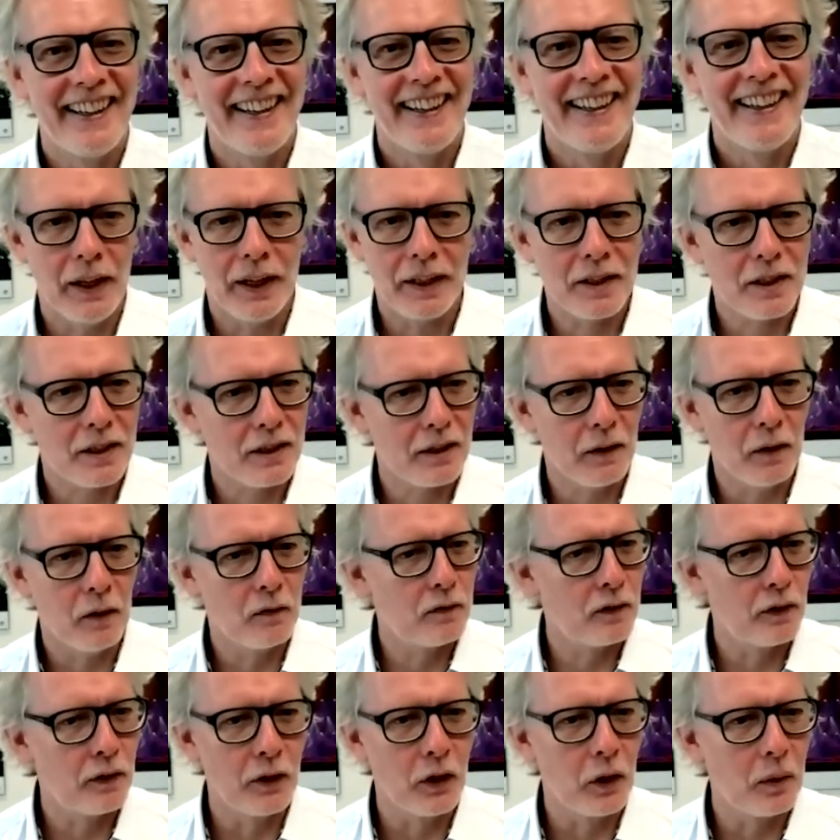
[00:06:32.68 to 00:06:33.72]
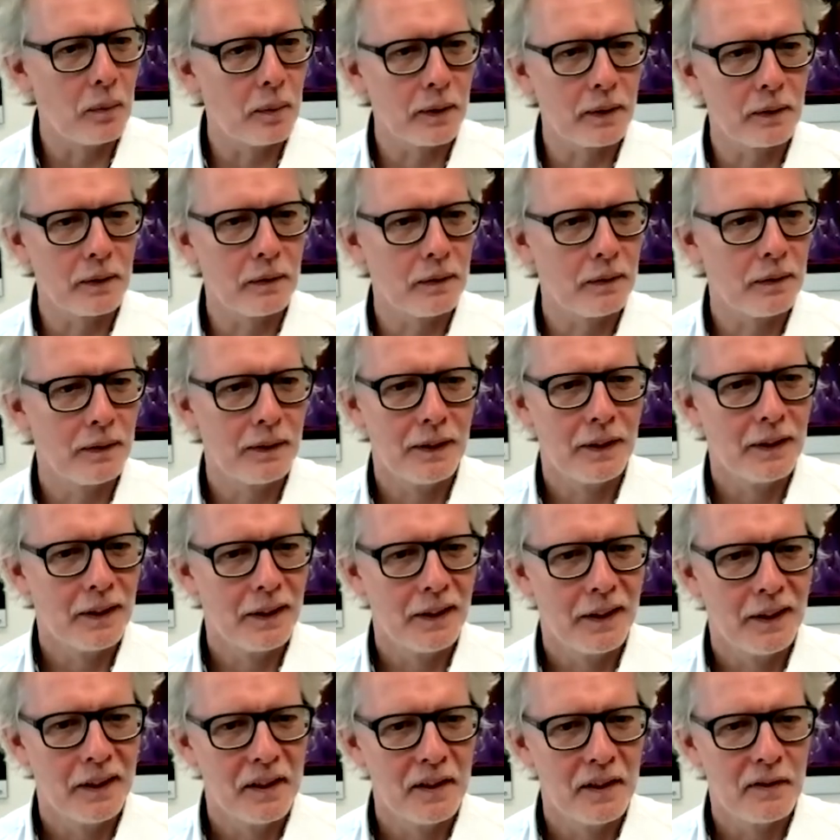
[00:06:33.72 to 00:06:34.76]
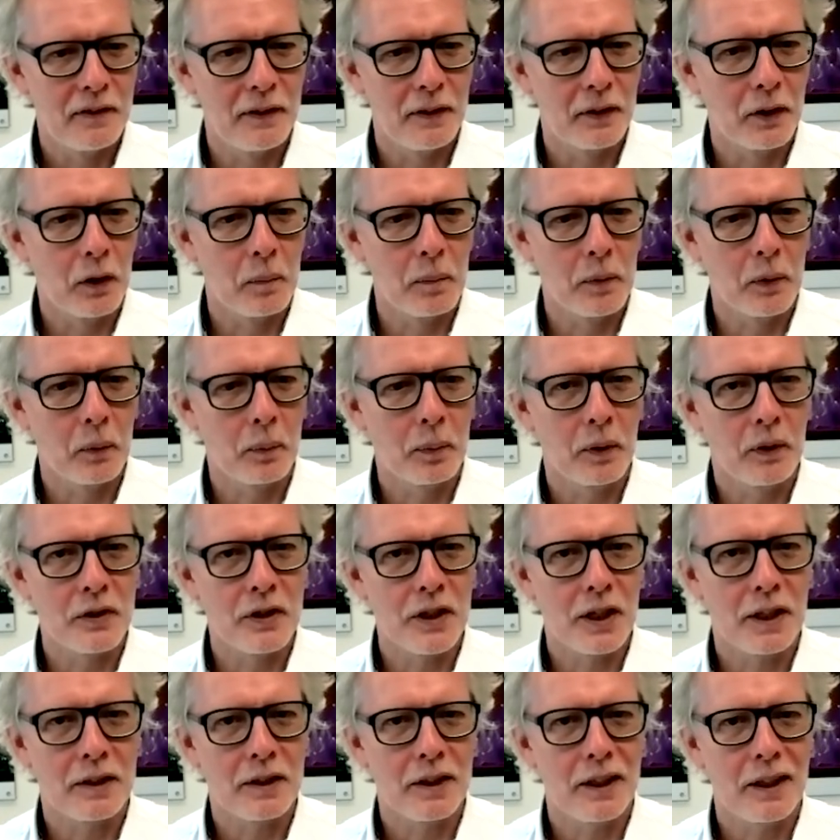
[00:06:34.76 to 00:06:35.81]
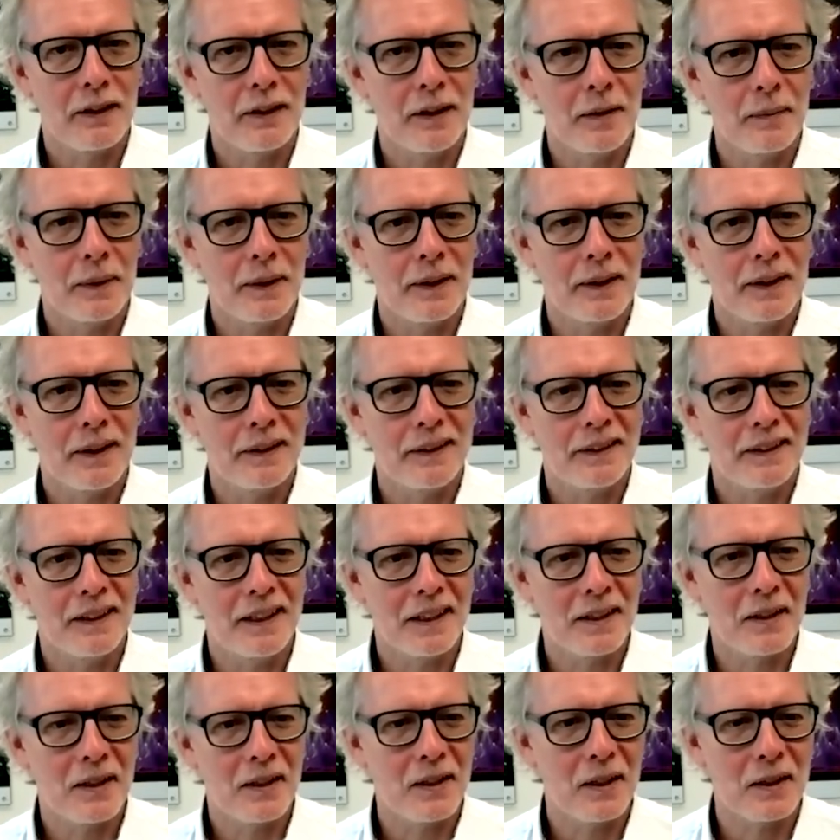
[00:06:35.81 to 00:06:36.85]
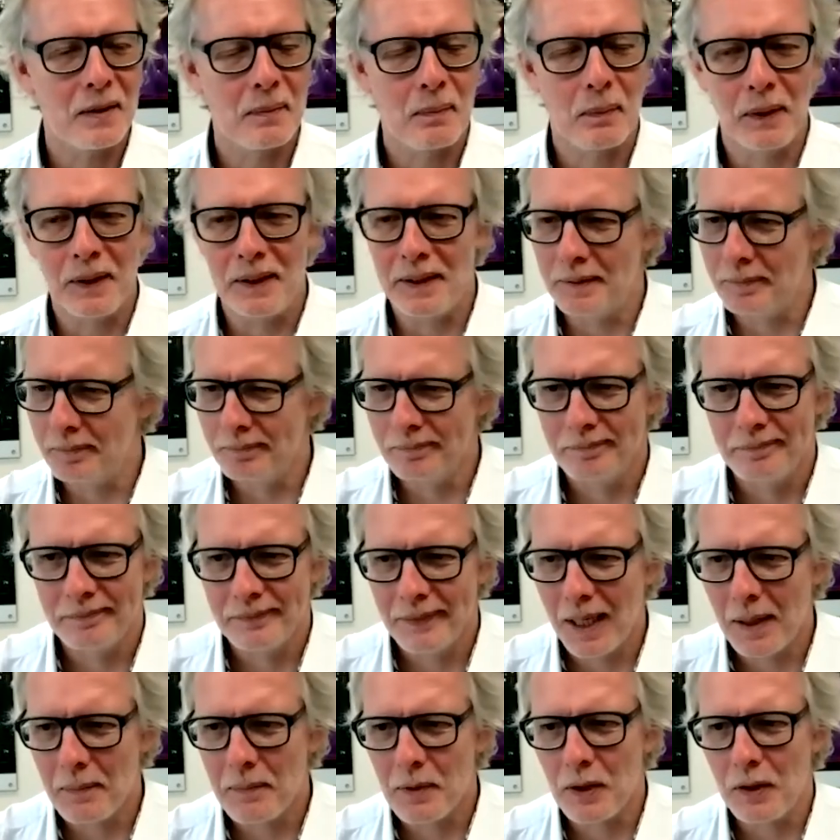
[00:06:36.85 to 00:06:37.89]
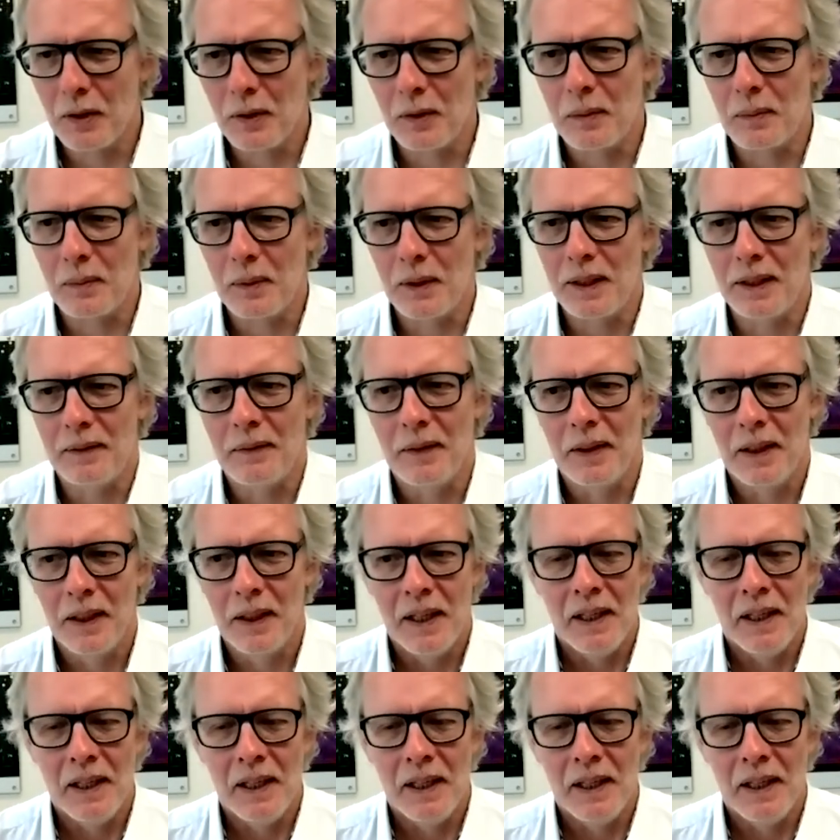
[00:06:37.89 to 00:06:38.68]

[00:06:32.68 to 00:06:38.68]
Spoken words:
that's a phenomenal project out there behind you. That's brilliant. Absolutely brilliant.